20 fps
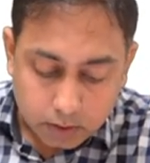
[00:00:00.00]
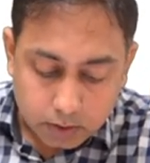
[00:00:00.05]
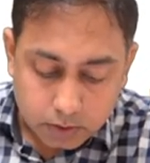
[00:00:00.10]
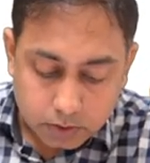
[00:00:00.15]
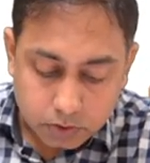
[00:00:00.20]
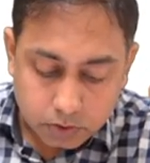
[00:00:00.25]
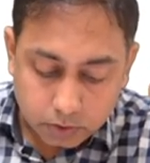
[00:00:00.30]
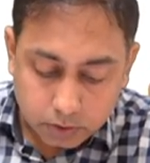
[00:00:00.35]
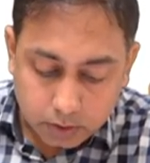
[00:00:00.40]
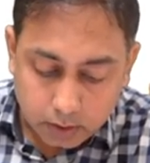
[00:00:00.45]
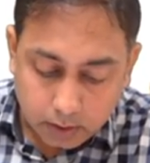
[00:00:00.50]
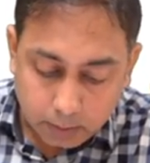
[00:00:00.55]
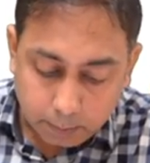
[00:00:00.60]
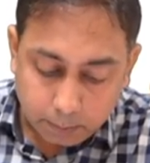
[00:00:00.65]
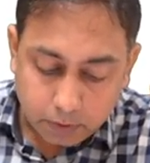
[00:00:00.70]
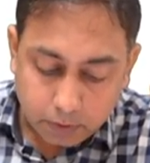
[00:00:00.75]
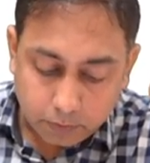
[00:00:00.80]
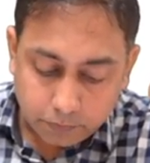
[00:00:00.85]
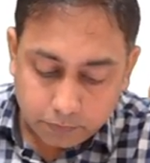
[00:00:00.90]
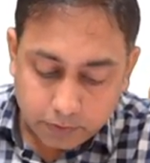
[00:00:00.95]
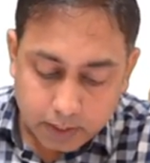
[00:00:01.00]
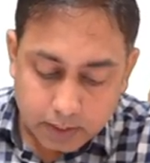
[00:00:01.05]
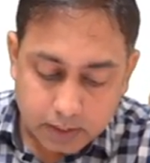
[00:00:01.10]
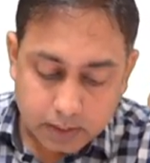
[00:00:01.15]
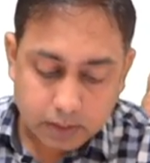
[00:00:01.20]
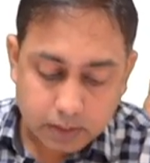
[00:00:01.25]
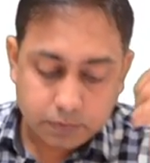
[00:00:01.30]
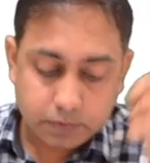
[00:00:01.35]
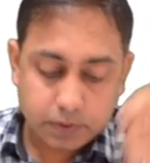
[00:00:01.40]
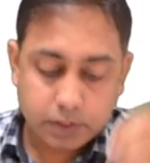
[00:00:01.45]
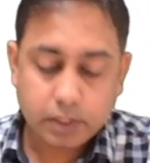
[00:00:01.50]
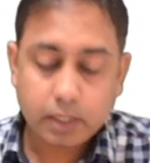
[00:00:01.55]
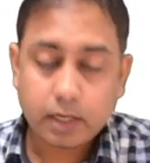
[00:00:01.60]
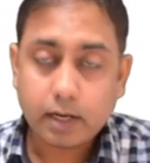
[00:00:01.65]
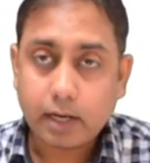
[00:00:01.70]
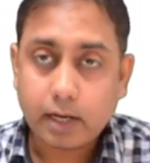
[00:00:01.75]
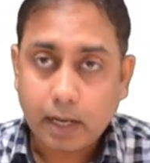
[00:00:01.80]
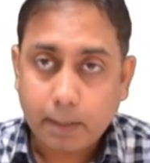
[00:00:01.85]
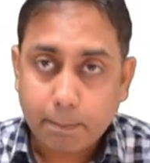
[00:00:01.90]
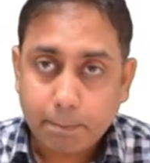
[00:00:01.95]
So the number of cases which
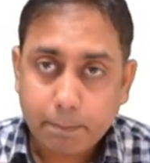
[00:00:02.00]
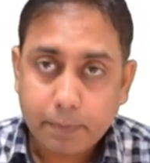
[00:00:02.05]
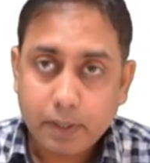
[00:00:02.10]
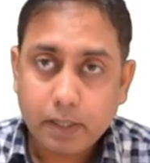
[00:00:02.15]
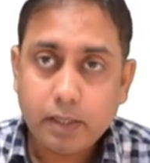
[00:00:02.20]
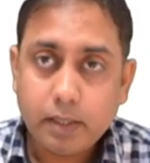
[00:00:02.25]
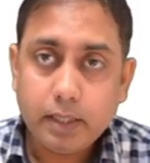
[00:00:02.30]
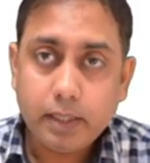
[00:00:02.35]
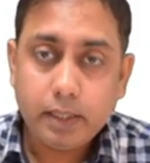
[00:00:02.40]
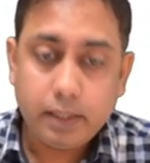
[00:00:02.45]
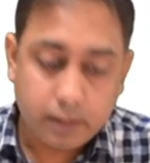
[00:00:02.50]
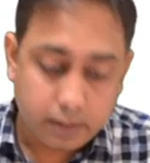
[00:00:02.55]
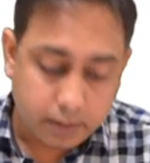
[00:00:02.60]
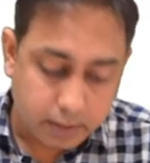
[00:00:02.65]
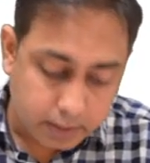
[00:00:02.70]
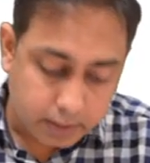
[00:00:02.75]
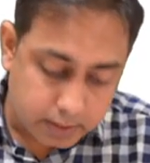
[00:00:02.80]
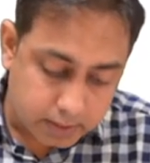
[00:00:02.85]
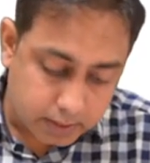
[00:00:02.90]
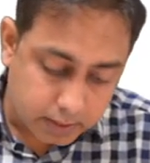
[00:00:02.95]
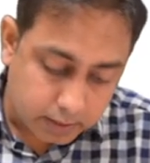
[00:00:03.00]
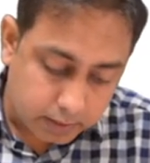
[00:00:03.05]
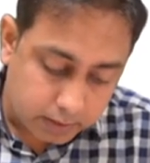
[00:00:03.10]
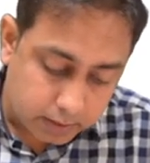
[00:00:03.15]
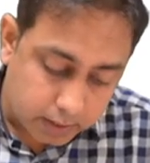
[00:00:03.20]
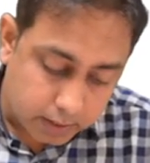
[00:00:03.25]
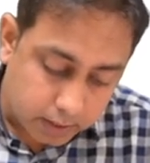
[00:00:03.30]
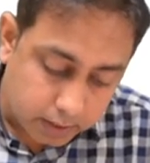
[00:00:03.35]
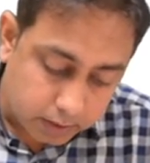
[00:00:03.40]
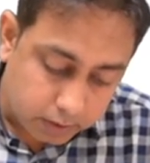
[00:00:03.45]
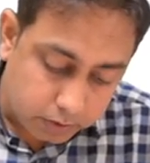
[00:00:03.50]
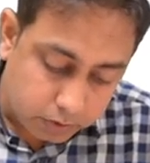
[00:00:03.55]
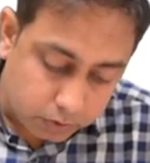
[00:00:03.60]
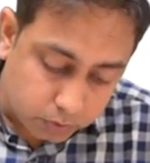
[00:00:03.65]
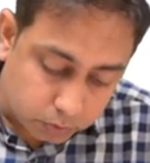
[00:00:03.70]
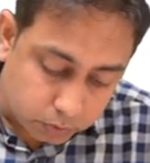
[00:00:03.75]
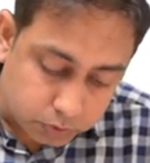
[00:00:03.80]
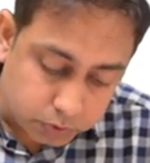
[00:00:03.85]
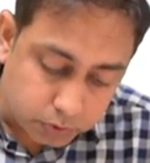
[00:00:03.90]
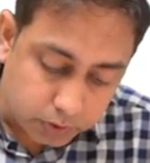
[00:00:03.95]
are rapidly increasing, they are
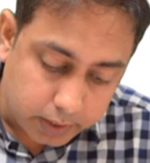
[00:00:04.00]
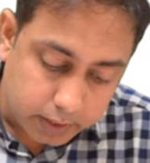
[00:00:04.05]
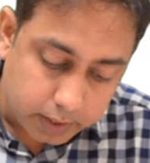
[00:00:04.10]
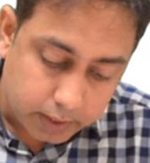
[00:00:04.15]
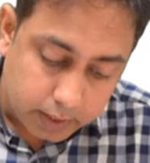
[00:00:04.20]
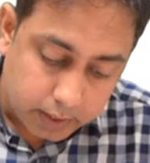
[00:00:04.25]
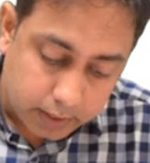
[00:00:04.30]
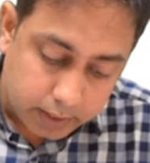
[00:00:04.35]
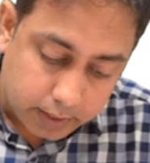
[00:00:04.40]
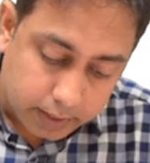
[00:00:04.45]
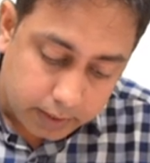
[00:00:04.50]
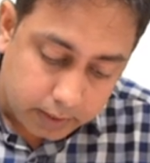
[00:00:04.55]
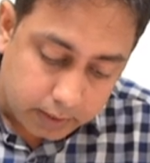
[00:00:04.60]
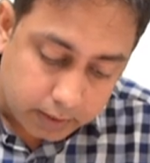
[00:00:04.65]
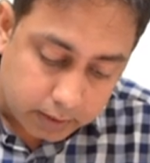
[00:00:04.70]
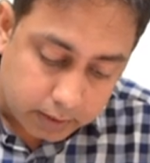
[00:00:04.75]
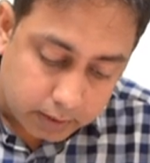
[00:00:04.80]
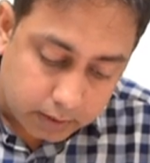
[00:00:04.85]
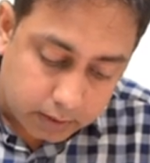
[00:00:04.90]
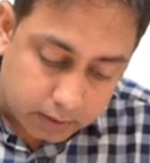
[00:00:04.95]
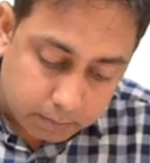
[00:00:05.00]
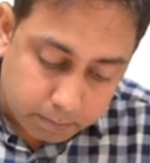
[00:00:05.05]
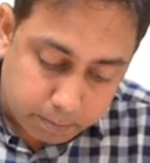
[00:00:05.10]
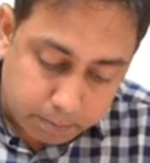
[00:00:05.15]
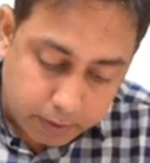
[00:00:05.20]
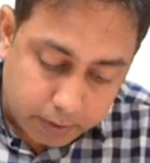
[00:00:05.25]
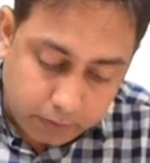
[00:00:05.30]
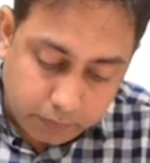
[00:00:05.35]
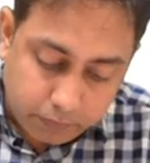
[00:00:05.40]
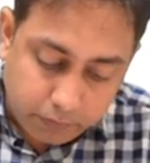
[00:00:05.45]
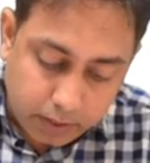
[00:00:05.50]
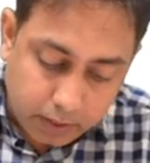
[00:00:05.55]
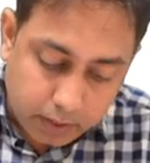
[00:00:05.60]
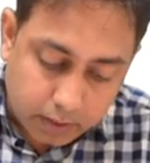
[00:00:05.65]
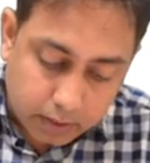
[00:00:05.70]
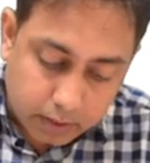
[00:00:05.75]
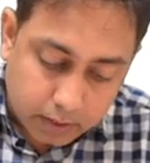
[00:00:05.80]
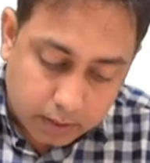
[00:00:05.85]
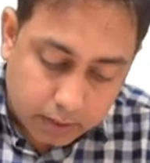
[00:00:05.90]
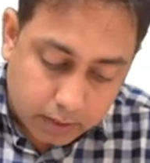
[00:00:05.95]
usually in
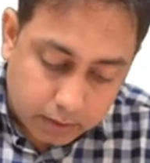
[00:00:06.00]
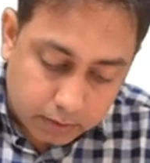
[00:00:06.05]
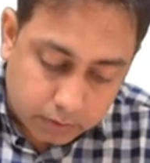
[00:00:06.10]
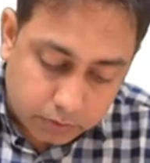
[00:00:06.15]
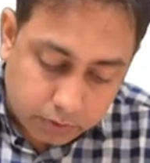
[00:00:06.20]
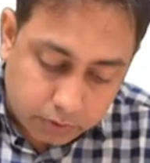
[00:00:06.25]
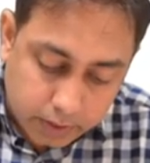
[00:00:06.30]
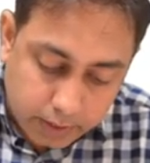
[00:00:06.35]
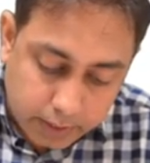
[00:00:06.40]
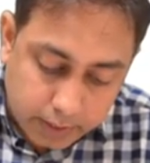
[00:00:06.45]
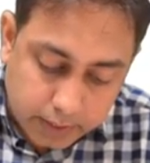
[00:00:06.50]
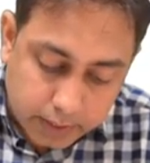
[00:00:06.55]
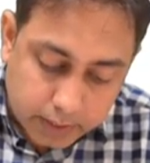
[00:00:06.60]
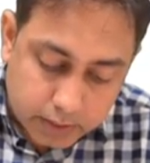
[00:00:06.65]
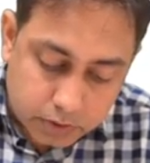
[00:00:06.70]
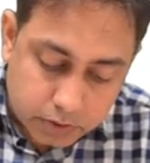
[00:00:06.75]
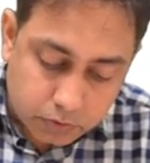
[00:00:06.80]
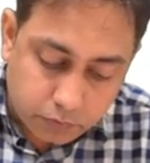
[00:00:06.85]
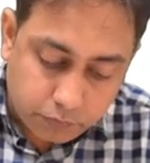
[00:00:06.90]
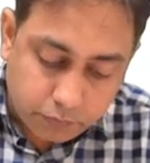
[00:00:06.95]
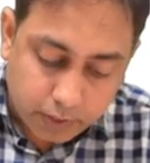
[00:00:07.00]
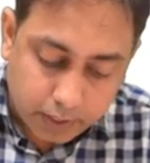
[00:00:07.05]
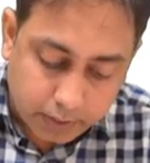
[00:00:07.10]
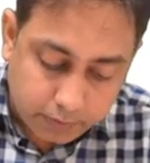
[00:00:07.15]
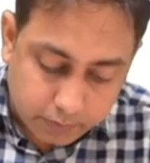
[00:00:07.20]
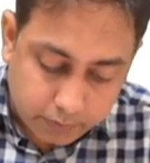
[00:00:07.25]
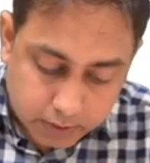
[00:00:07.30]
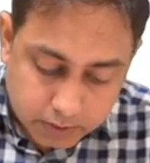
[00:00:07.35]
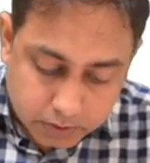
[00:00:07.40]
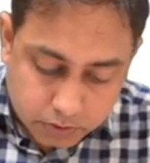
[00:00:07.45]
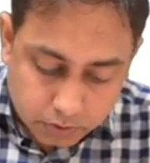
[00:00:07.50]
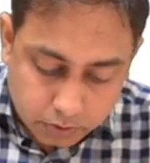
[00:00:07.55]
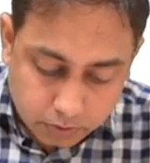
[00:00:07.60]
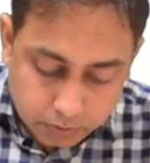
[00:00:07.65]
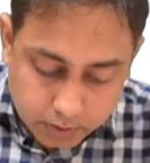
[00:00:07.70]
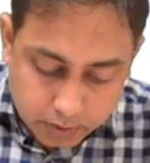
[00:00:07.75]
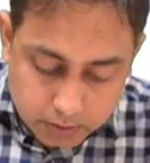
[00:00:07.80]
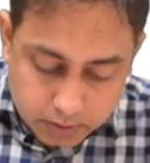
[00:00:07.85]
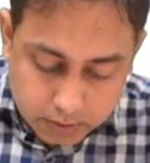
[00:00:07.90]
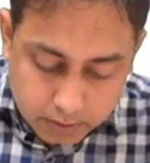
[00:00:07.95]
between 3 days to 5 days. So you
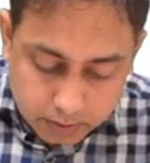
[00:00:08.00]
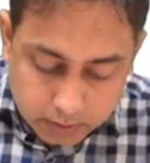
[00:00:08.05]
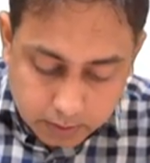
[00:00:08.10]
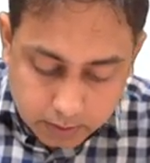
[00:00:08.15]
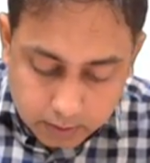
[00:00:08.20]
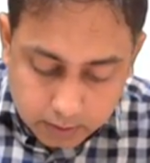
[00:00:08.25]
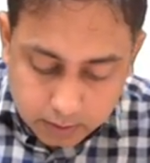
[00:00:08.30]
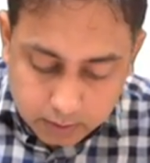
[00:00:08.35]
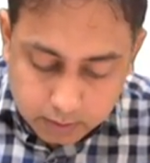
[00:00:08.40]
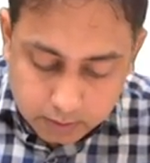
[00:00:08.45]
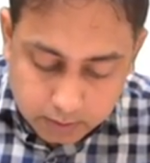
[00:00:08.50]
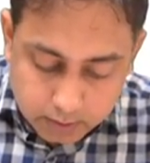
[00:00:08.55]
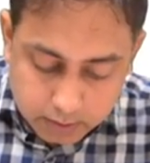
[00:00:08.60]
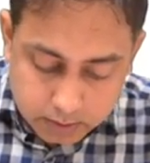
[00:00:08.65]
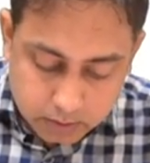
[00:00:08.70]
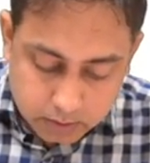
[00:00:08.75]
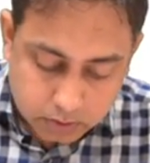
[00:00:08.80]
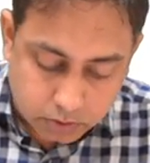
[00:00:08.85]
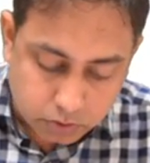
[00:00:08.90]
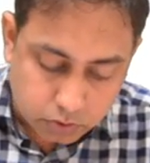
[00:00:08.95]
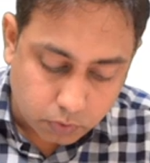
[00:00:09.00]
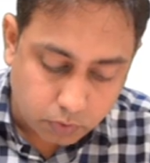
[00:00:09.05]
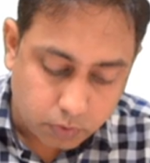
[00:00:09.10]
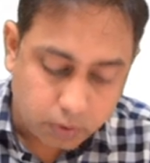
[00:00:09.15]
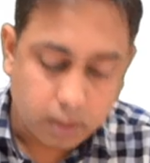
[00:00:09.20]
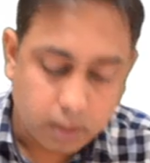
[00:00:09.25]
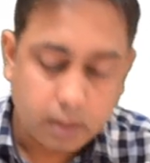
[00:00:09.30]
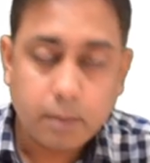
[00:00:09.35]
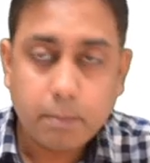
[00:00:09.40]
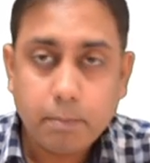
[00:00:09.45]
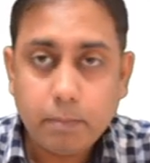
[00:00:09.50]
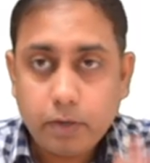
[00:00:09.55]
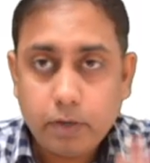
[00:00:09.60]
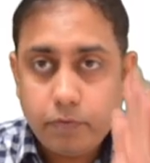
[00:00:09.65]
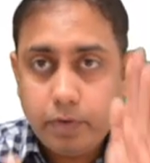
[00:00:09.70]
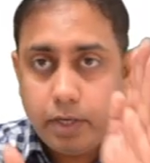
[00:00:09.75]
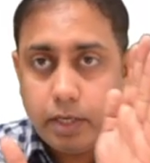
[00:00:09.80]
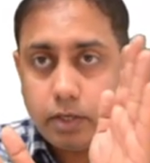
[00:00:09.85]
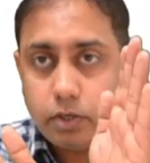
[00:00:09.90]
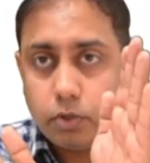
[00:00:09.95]
can see that this zone
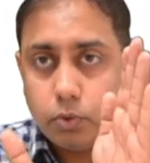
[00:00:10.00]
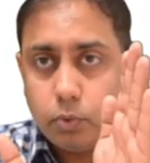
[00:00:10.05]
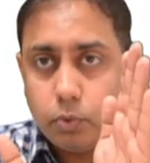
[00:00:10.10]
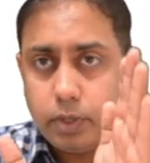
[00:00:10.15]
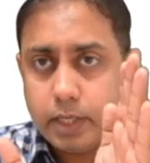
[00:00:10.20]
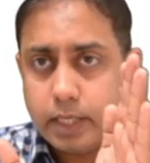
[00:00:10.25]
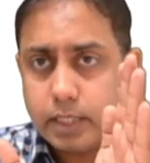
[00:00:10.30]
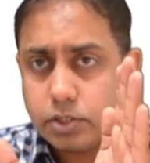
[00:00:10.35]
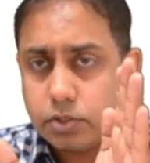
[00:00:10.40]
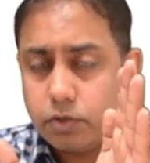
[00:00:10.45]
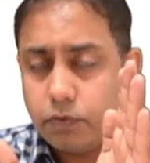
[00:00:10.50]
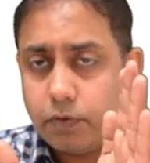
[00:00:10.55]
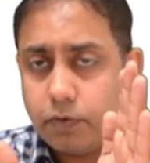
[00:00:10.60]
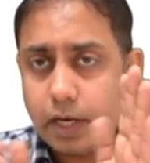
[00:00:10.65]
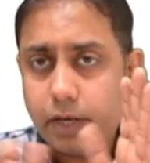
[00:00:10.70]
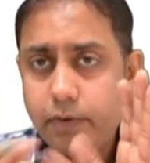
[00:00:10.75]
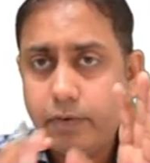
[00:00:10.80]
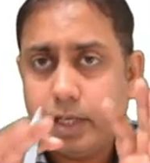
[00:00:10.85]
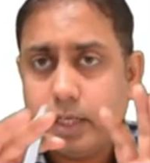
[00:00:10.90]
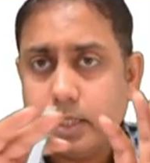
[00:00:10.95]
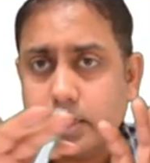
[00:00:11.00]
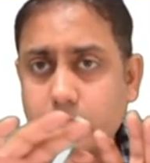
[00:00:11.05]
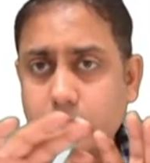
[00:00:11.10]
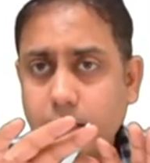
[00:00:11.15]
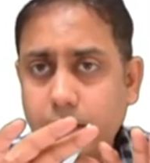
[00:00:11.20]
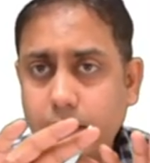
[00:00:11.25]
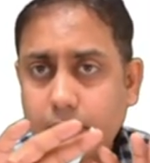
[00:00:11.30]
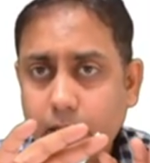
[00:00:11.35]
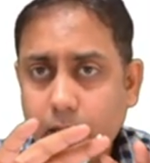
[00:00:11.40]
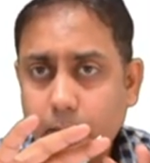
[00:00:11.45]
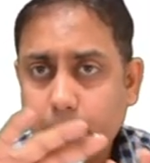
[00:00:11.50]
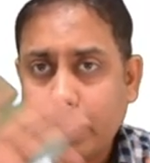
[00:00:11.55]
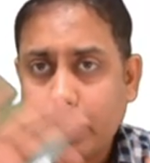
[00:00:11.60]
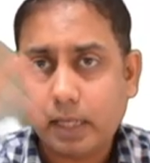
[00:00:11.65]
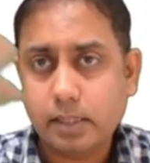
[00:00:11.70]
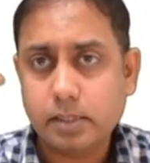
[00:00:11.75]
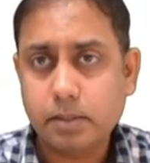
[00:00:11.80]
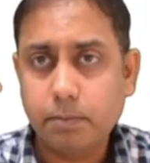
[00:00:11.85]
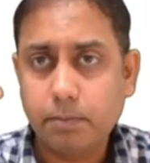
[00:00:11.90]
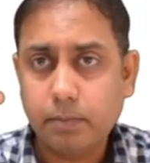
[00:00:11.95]
between 2 days to 5 days contain
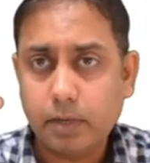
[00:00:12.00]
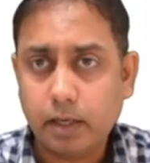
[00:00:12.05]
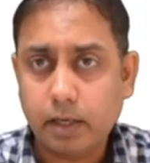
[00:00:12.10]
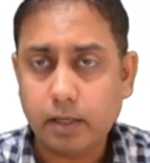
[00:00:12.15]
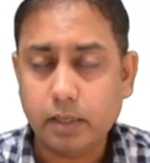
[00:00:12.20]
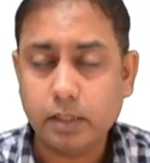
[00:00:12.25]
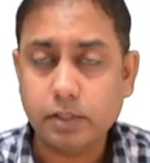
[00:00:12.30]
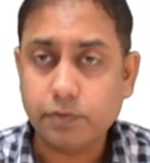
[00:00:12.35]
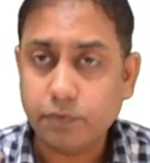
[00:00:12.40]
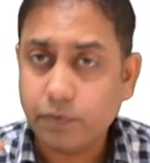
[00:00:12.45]
maximum countries.